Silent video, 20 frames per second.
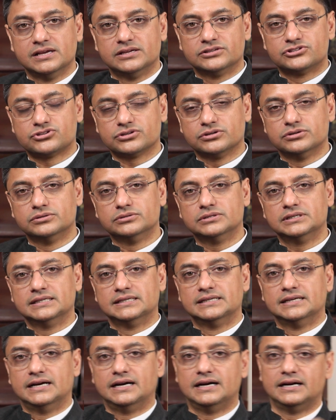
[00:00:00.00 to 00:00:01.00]
So
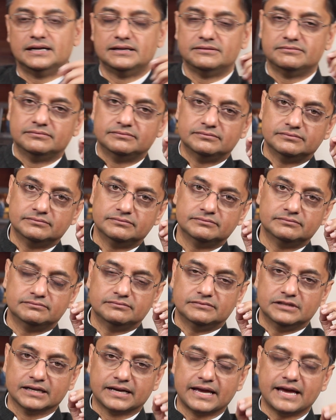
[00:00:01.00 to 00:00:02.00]

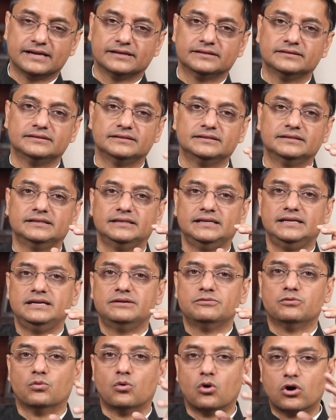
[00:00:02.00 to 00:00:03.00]
again, a
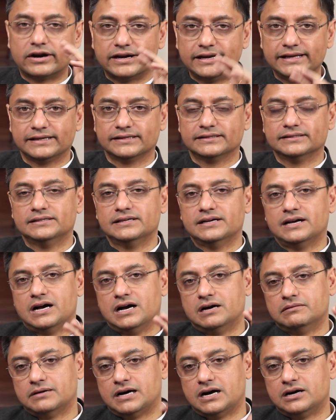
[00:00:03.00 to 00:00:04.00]
warning
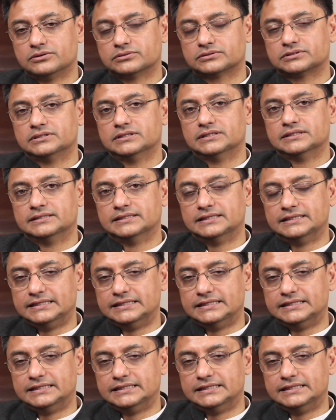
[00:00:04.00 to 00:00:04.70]
about the